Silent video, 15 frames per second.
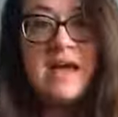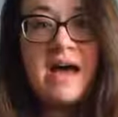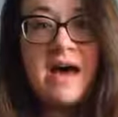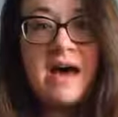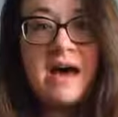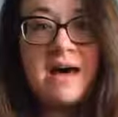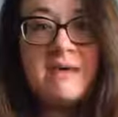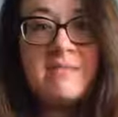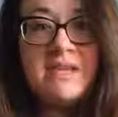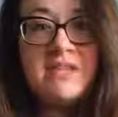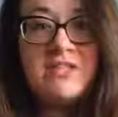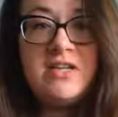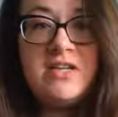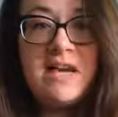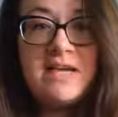and
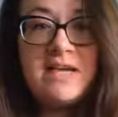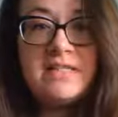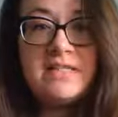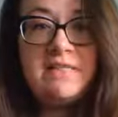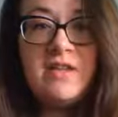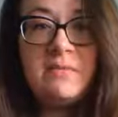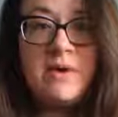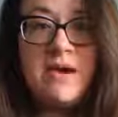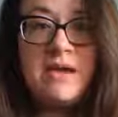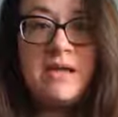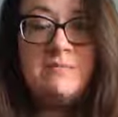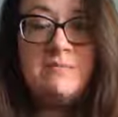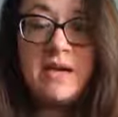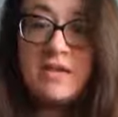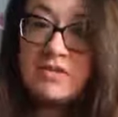she asked if there were any
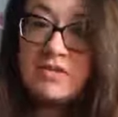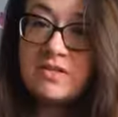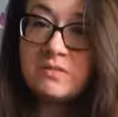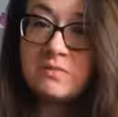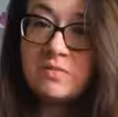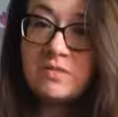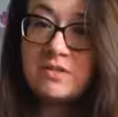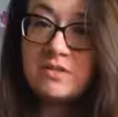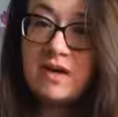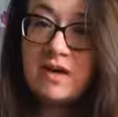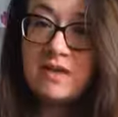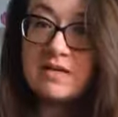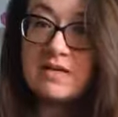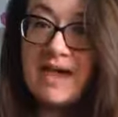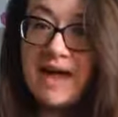pictures of wool
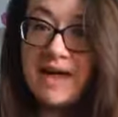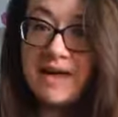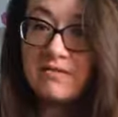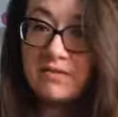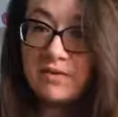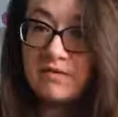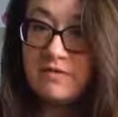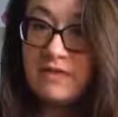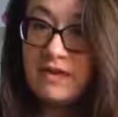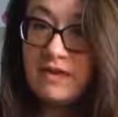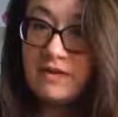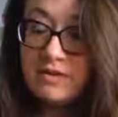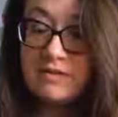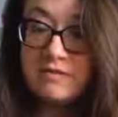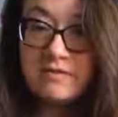dogs at Fort
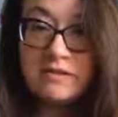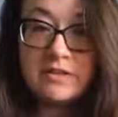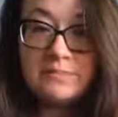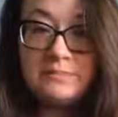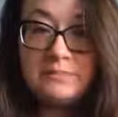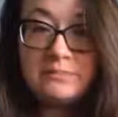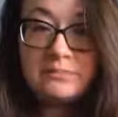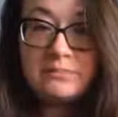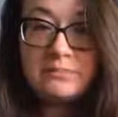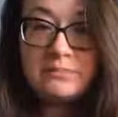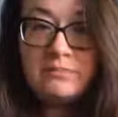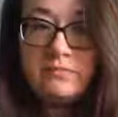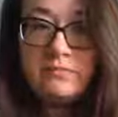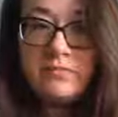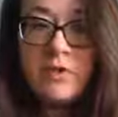Vancouver
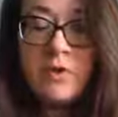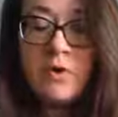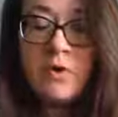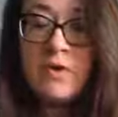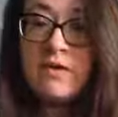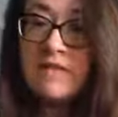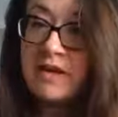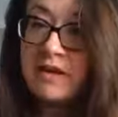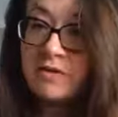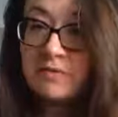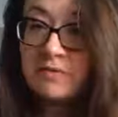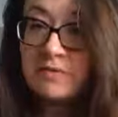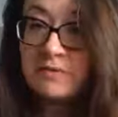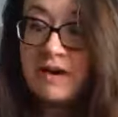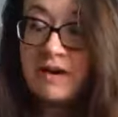or Vancouver
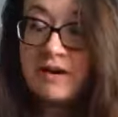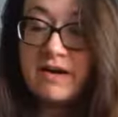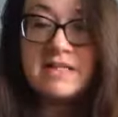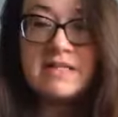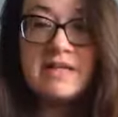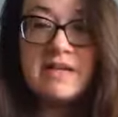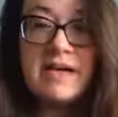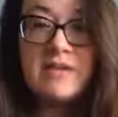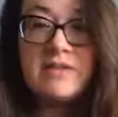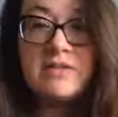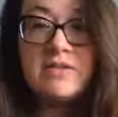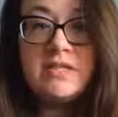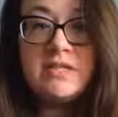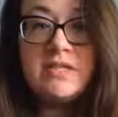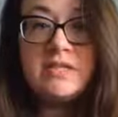Barracks, and the
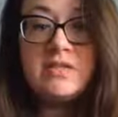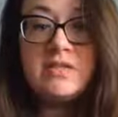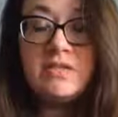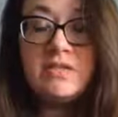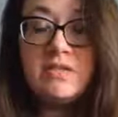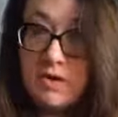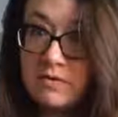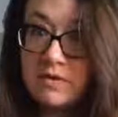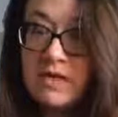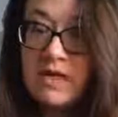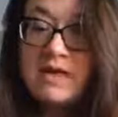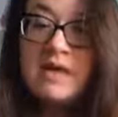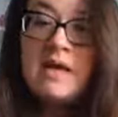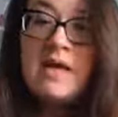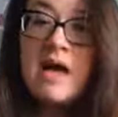answer is no,
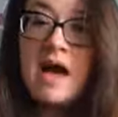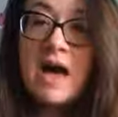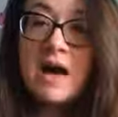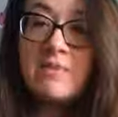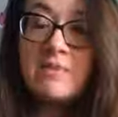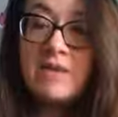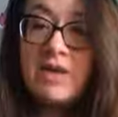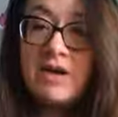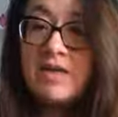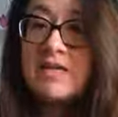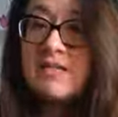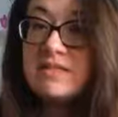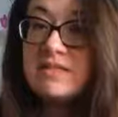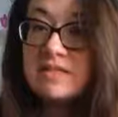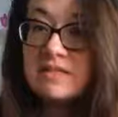but there
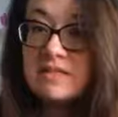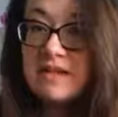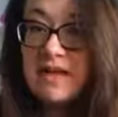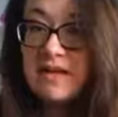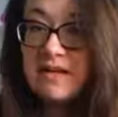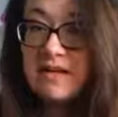is a slight